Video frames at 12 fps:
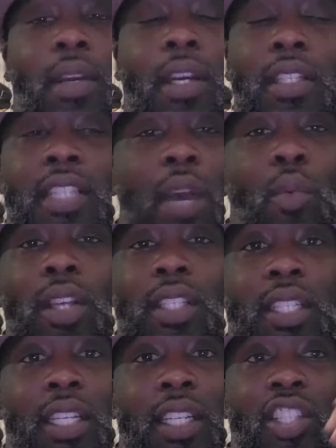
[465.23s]
because I
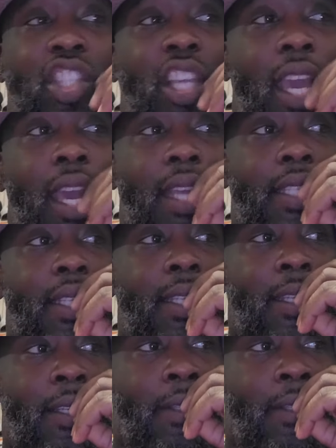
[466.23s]
wasn't in his chats.